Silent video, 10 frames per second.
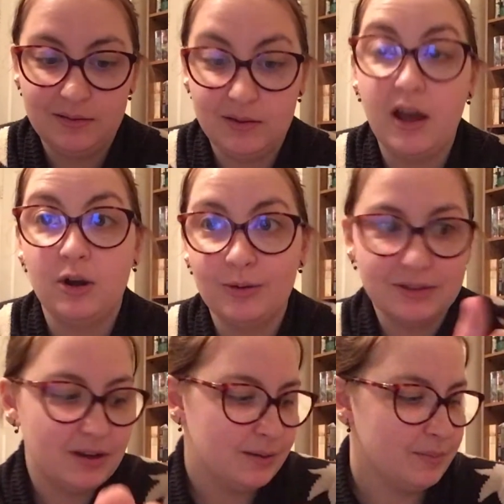a long
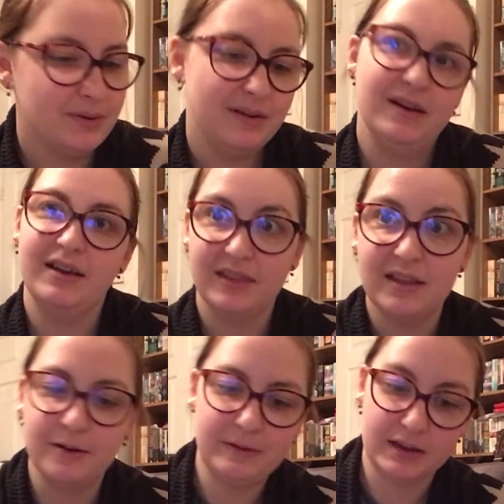time, and then I'll
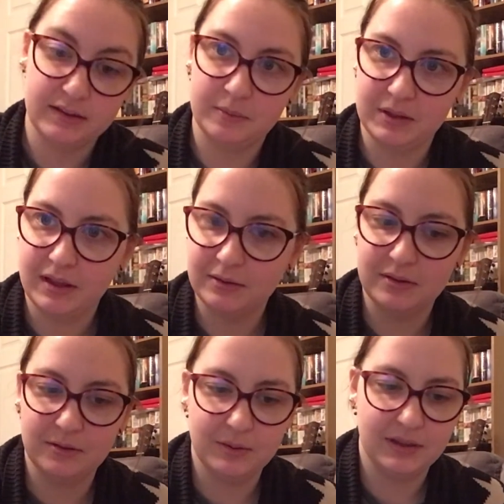figure something out to
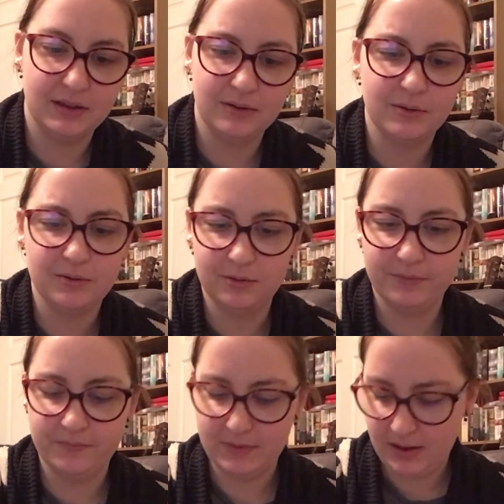do with it.
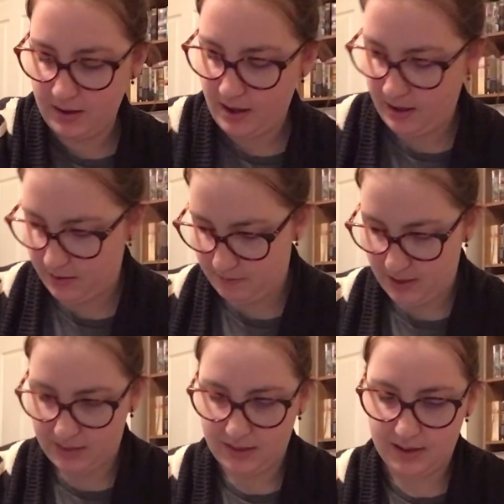
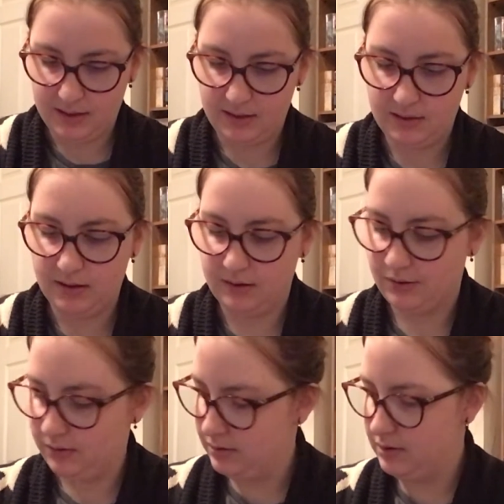And then I
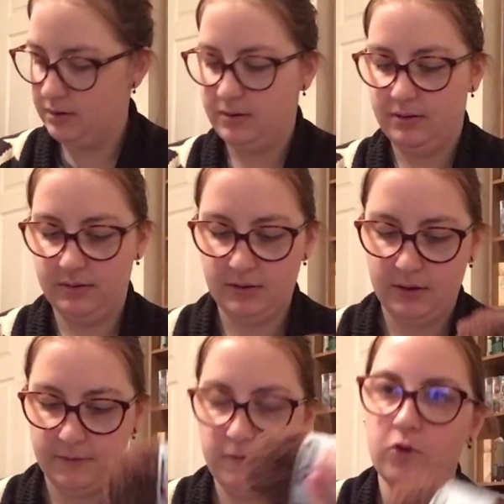got
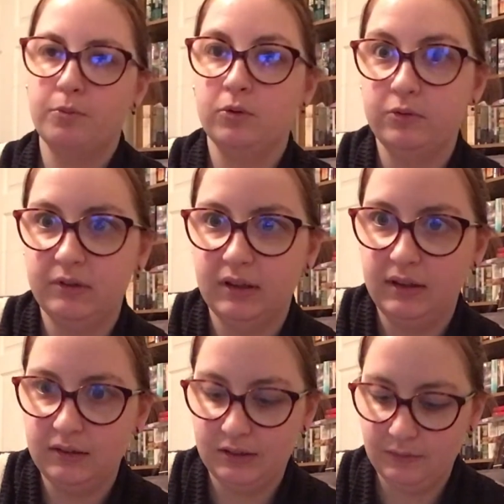4 balls in
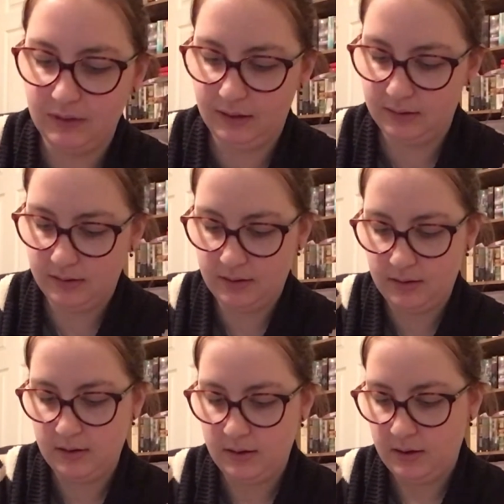each of these
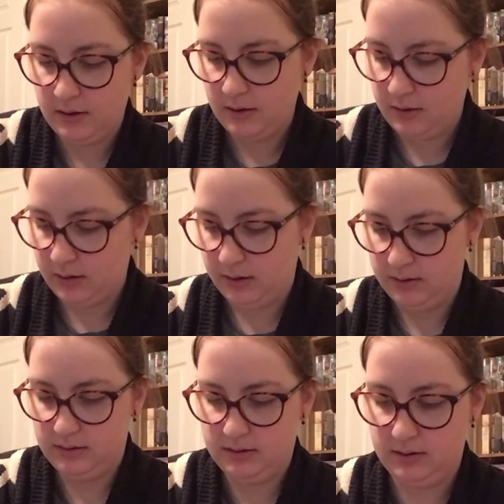
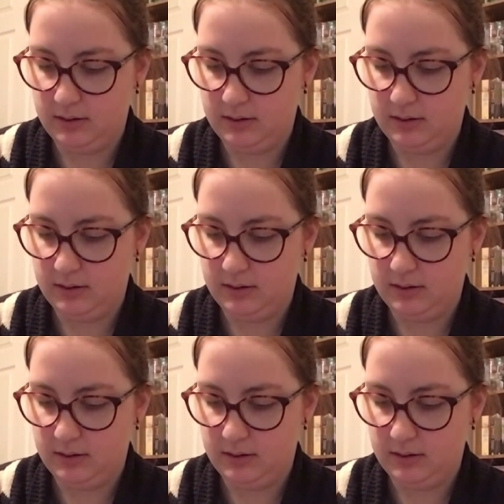colours.